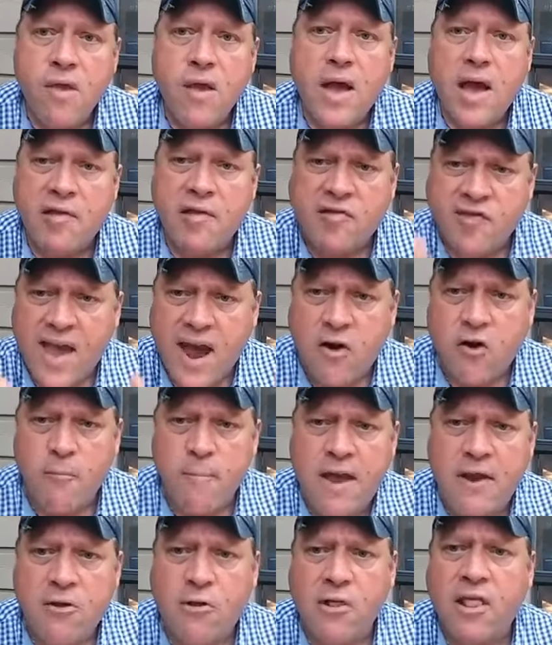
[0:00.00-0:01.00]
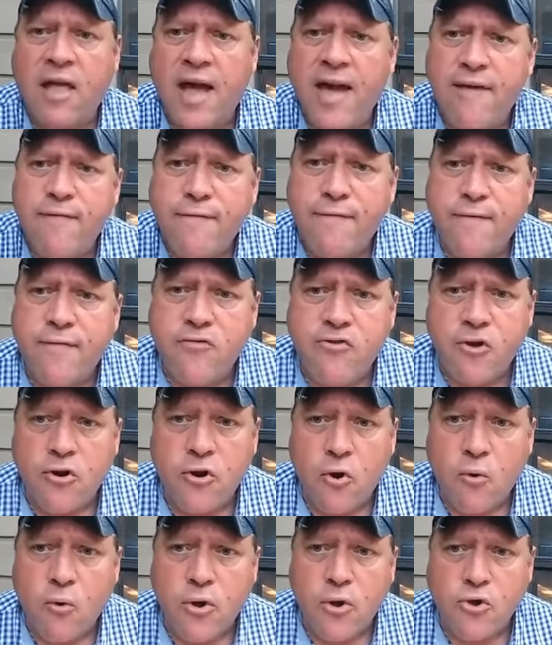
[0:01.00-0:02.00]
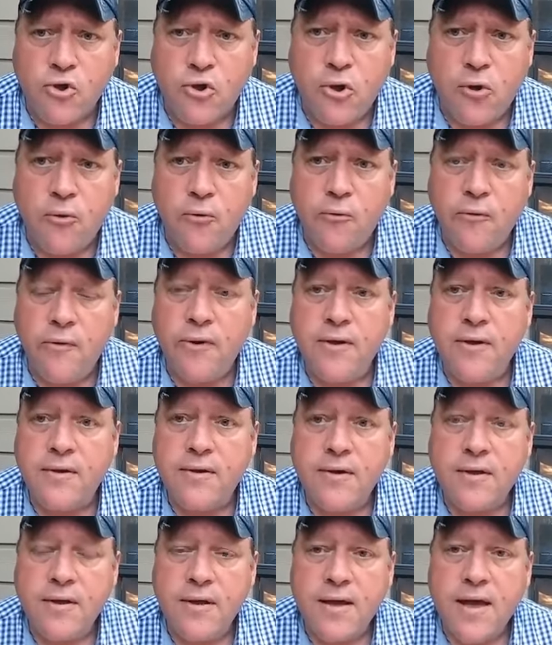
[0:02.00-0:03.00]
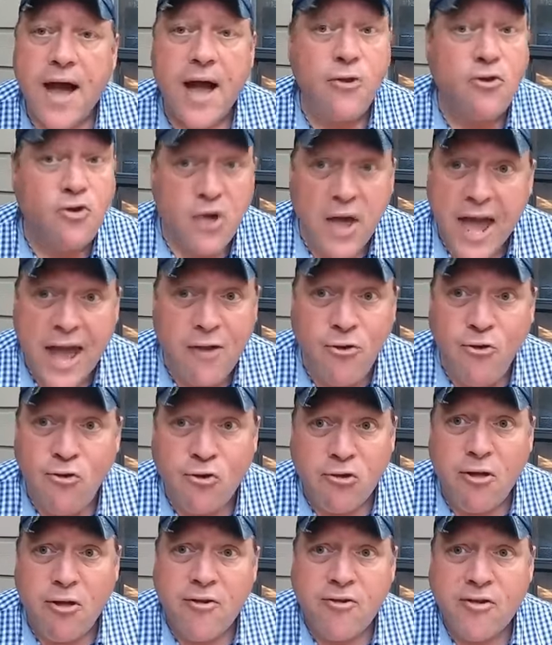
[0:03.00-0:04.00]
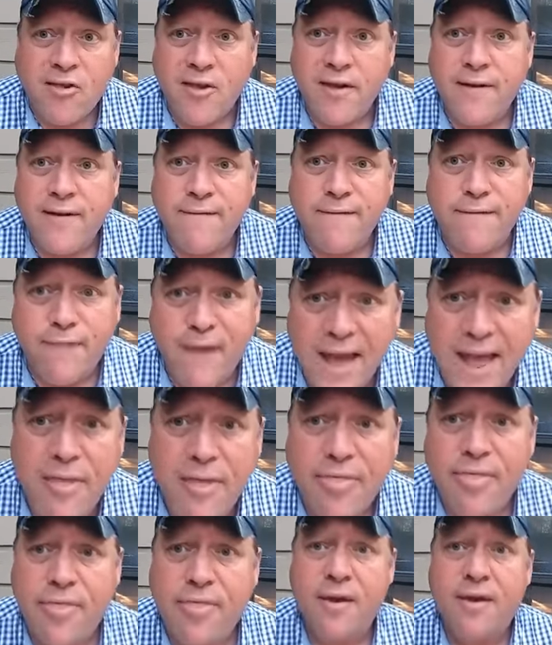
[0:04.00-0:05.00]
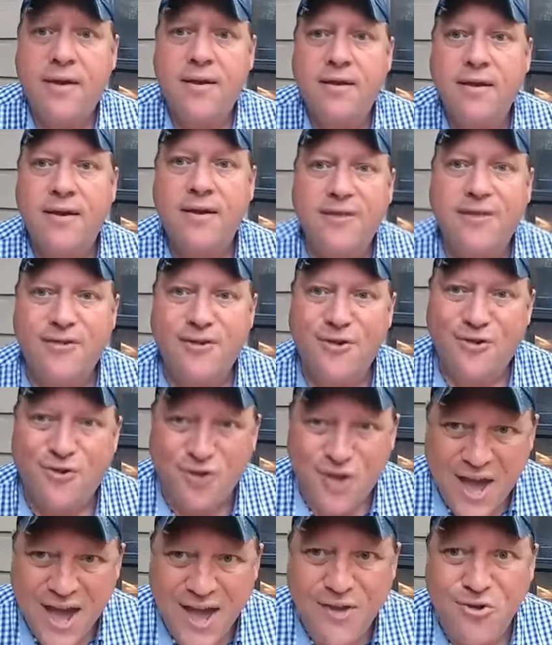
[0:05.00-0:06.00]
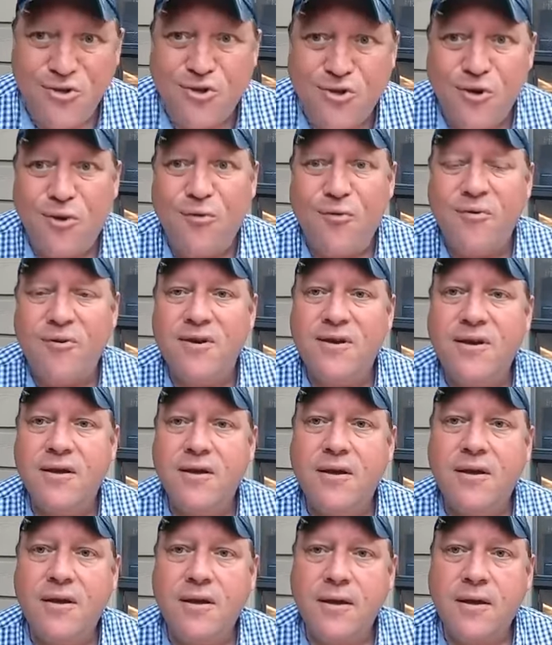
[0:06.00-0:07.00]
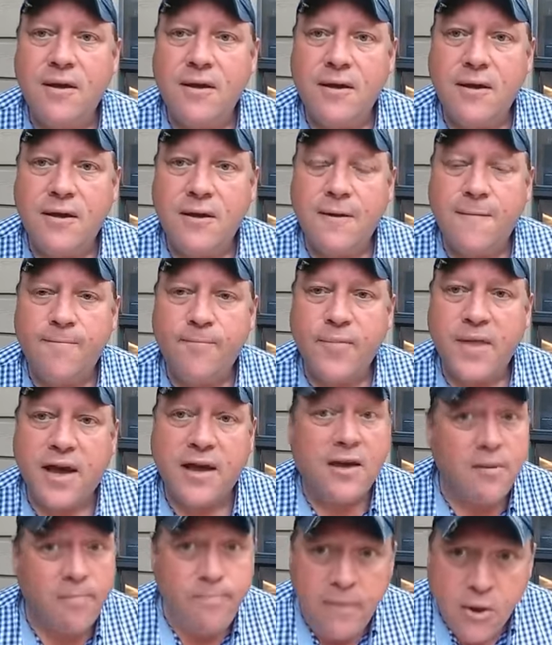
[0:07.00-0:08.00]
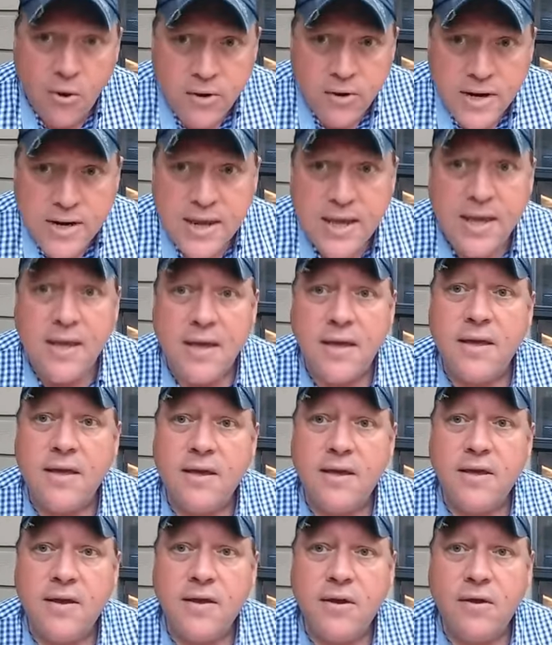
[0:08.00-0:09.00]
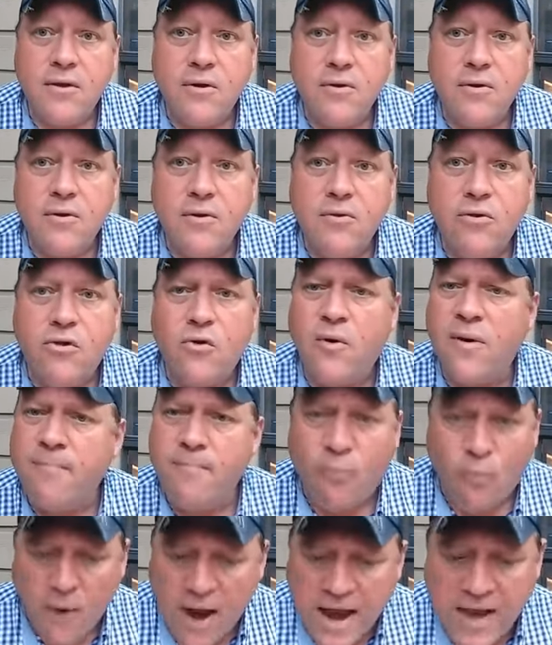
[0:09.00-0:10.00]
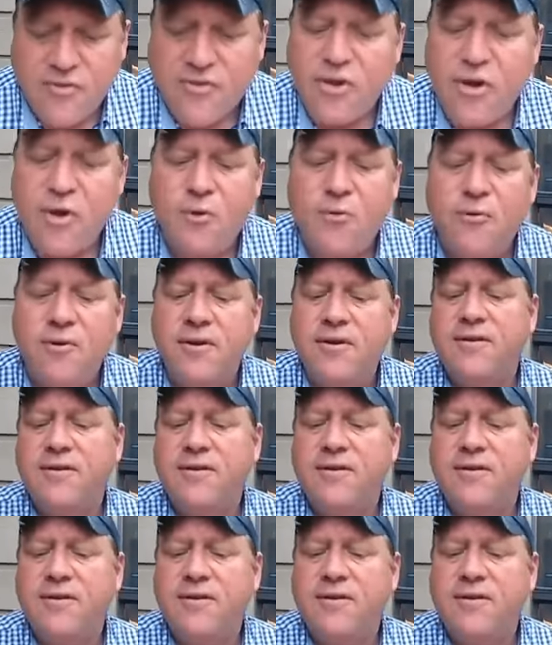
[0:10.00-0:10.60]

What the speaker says: A sacramental life to nourish you? A changeless faith to change you? A community to embrace you?